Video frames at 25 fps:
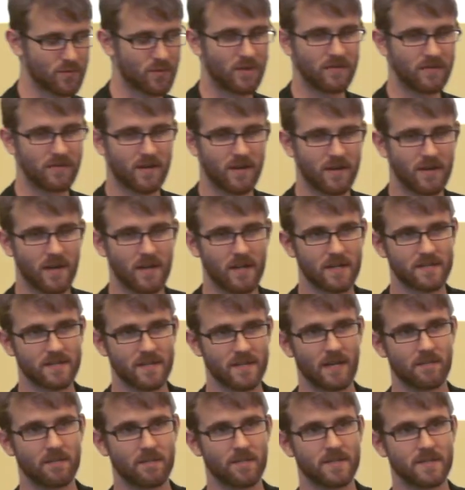of our
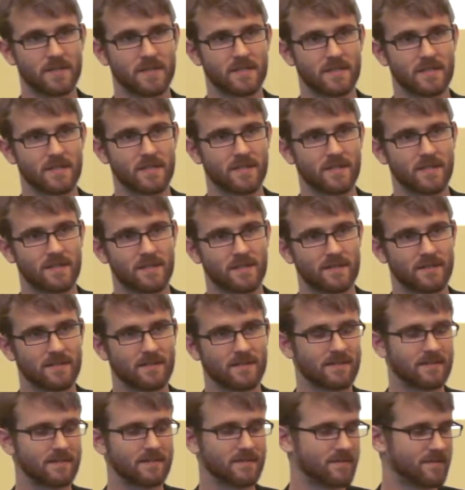side businesses.
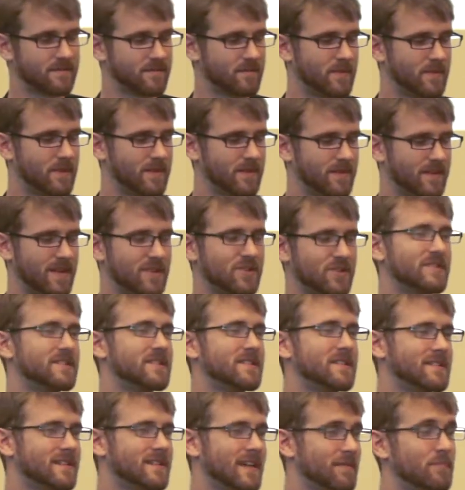I shouldn't
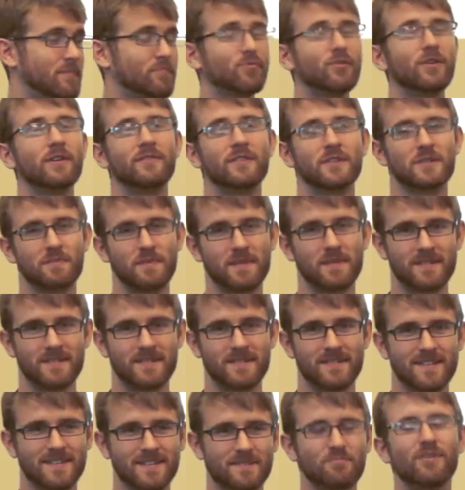say side, previous
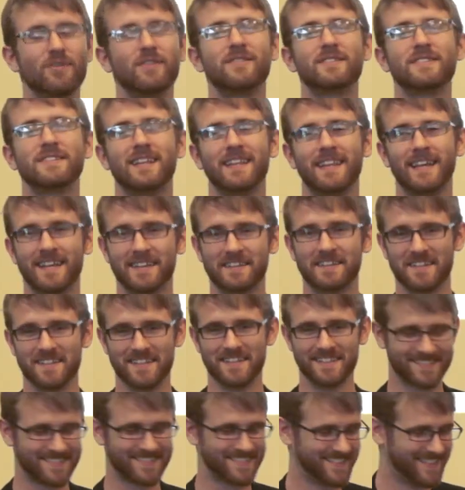businesses, previous to landline.
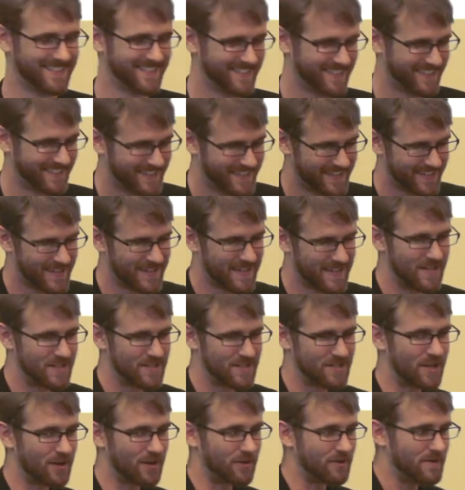
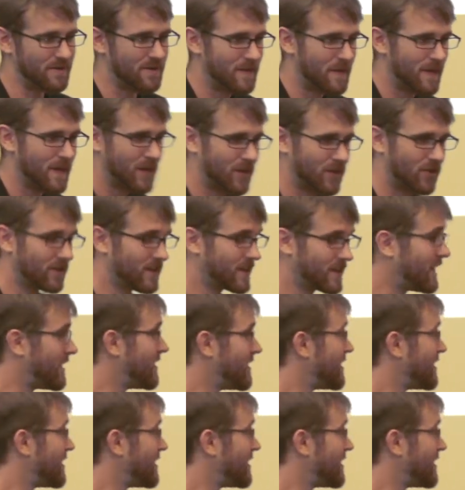So, current carrier